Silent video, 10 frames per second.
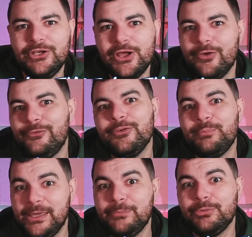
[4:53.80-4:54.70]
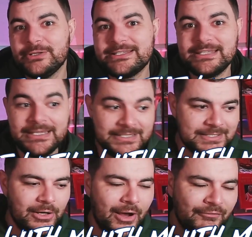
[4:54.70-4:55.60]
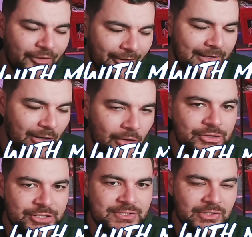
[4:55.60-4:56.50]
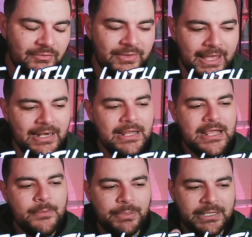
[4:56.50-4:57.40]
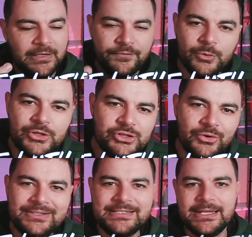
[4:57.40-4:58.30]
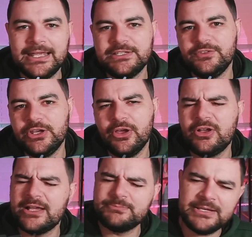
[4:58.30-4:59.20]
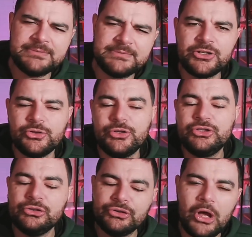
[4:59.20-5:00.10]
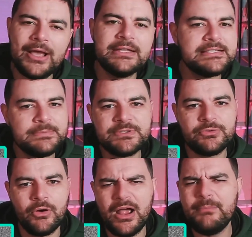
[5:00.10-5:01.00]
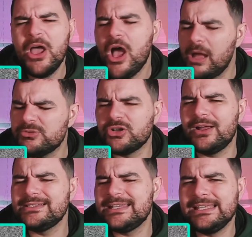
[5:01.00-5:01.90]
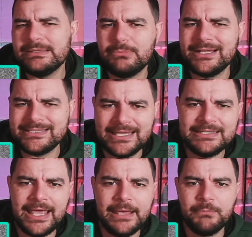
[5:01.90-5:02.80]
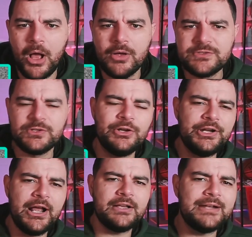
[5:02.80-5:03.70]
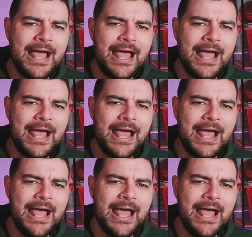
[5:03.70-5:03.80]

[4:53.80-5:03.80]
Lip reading: video for people to see. So I'm very conscious of that. But if you enjoyed today's video, guys, please make sure you like and subscribe. I'm trying to hit my 10K milestone, and I could